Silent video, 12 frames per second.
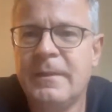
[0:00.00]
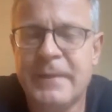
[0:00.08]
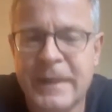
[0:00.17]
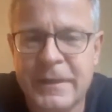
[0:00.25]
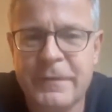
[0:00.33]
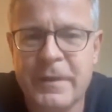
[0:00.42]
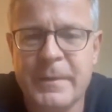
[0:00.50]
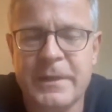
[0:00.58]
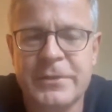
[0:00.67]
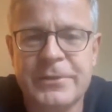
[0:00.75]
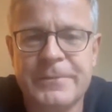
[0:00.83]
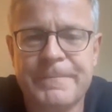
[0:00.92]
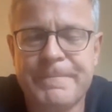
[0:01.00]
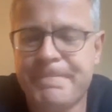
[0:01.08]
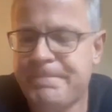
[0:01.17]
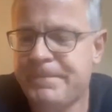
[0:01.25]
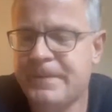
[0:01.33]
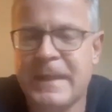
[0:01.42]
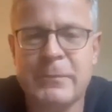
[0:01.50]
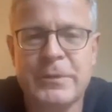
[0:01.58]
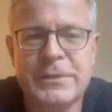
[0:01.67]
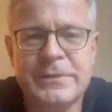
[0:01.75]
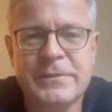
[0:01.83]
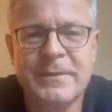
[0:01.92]
Thank you very much. That
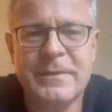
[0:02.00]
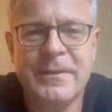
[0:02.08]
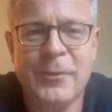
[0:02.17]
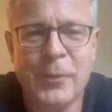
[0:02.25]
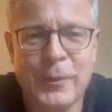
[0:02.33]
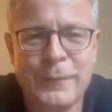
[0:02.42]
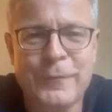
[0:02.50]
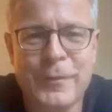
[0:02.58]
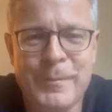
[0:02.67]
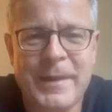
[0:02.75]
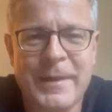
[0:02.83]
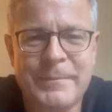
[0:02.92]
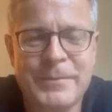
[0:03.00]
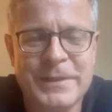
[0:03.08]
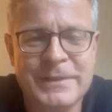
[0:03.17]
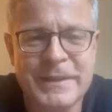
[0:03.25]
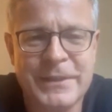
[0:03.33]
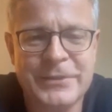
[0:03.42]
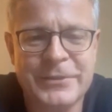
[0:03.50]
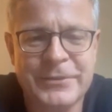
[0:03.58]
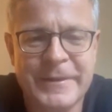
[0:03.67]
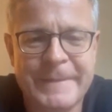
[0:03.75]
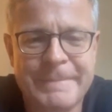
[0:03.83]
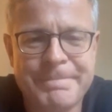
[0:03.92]
was all for my presentation
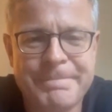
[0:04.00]
today.